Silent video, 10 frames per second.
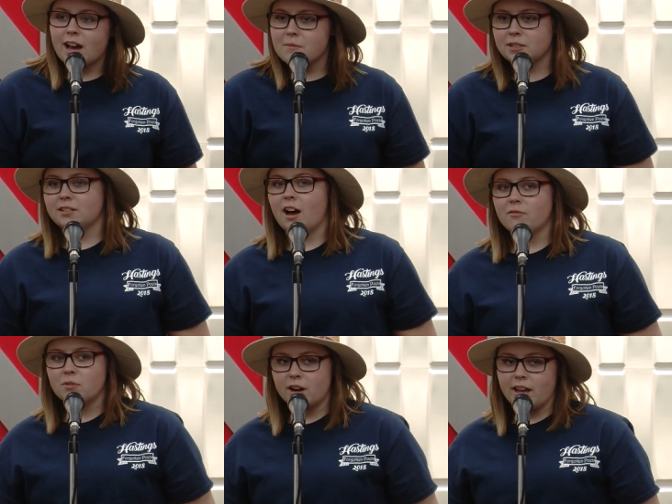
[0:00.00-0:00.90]
I'm a
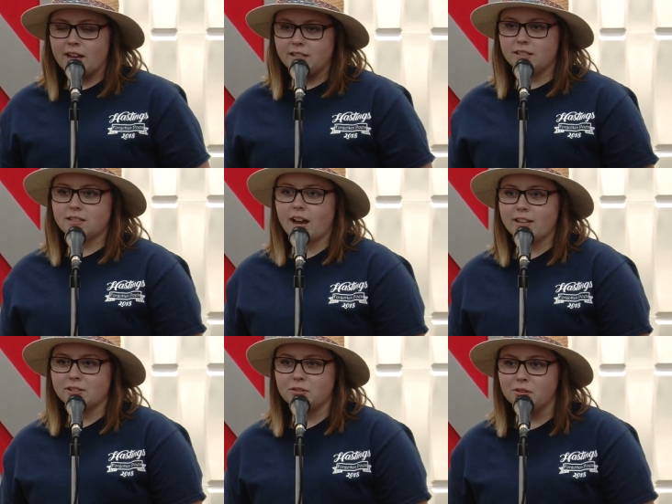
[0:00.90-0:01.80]
sophomore at Hastings
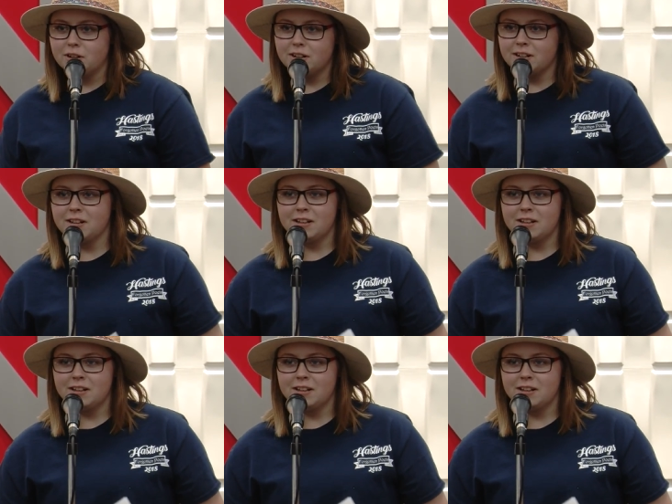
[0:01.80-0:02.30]
High School.